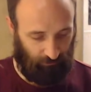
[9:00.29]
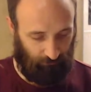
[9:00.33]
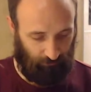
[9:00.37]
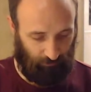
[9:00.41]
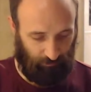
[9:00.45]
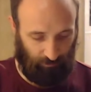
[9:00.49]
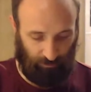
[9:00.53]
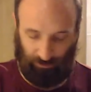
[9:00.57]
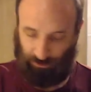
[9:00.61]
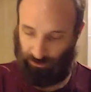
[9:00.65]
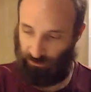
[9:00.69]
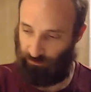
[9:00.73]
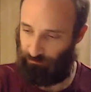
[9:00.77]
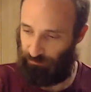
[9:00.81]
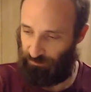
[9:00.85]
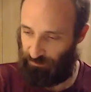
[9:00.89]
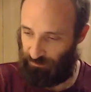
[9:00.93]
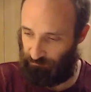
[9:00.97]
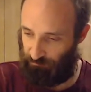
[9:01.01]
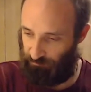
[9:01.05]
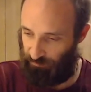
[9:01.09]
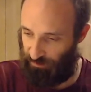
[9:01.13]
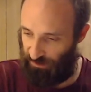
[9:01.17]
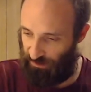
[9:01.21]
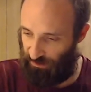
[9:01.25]
Bishop is
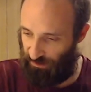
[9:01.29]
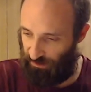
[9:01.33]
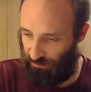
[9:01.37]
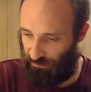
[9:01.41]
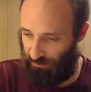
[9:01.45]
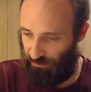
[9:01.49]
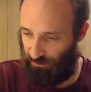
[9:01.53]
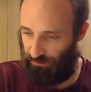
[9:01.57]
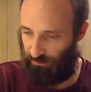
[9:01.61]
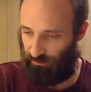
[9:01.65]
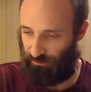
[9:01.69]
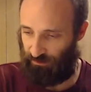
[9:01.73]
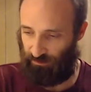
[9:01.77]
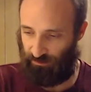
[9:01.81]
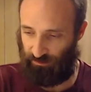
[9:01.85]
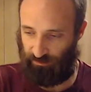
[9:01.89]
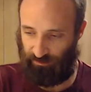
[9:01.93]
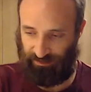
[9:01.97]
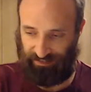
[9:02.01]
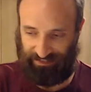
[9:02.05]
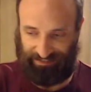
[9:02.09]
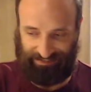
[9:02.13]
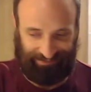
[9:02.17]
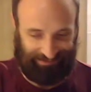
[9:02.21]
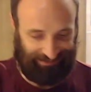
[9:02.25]
B,
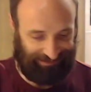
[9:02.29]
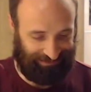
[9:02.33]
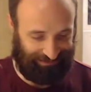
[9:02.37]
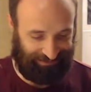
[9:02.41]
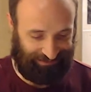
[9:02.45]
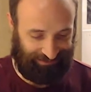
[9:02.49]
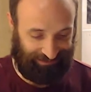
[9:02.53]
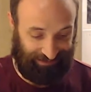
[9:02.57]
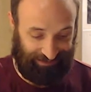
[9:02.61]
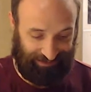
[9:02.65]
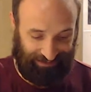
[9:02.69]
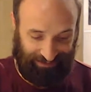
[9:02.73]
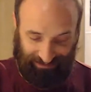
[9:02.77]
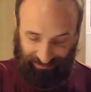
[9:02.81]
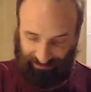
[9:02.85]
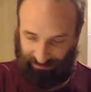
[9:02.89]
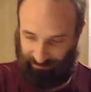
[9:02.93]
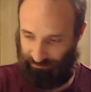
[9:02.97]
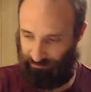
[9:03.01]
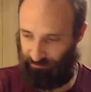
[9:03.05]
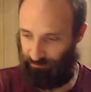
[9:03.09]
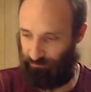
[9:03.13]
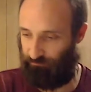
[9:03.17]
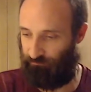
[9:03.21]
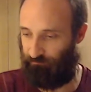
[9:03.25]
knight is
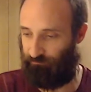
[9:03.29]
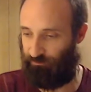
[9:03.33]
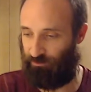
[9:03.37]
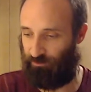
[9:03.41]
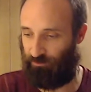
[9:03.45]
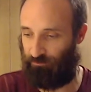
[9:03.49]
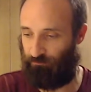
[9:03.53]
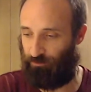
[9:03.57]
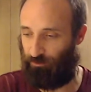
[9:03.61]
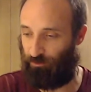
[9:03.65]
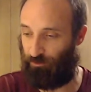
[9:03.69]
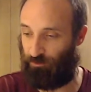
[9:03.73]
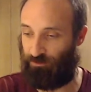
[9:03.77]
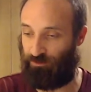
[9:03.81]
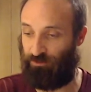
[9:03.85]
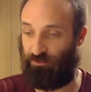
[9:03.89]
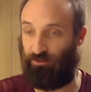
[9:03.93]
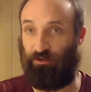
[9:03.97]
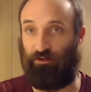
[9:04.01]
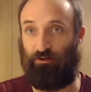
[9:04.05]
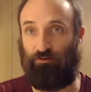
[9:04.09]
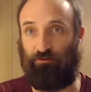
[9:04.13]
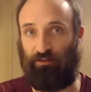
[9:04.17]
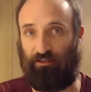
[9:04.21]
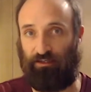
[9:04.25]
N. Very important to
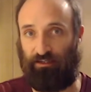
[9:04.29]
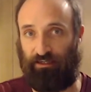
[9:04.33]
know that